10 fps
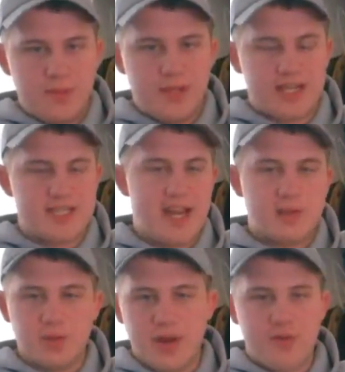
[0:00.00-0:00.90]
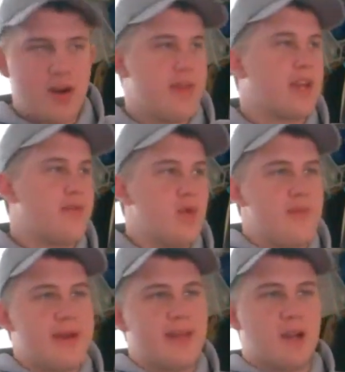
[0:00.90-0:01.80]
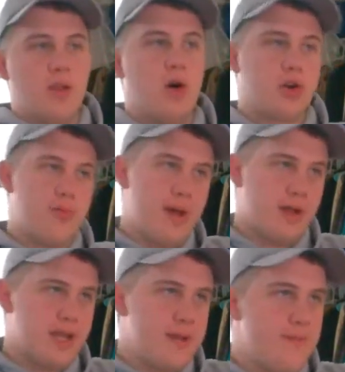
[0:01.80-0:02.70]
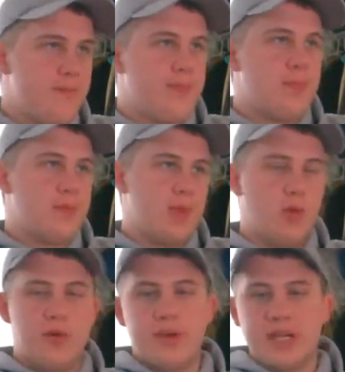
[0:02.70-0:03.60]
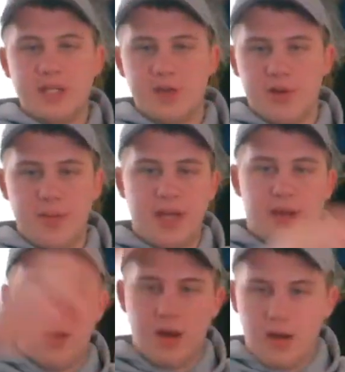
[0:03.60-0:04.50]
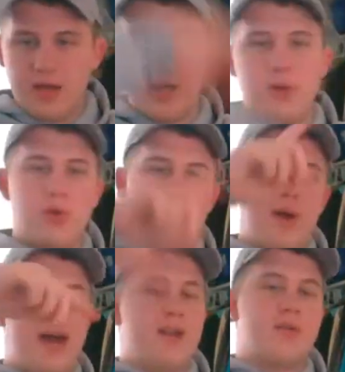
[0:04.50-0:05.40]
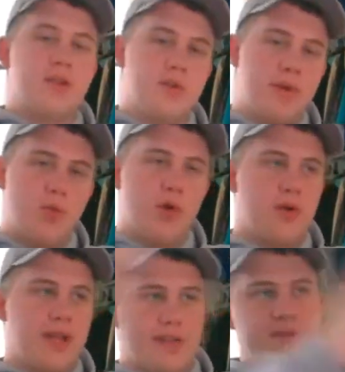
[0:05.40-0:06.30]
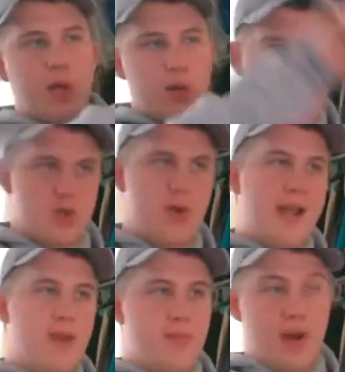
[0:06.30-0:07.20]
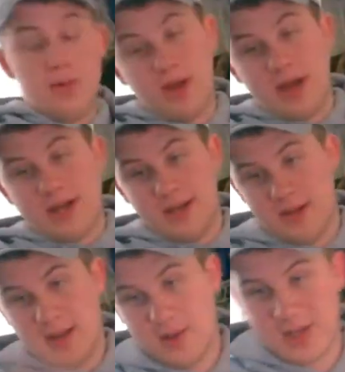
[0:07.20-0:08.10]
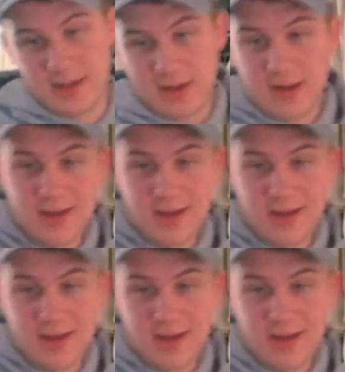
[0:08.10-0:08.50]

like sounds or whatever. And I think if you had made that a longer melody, it would have been easier to make. It would have added a little bit more like flow to the track. But I really liked it. That was sick.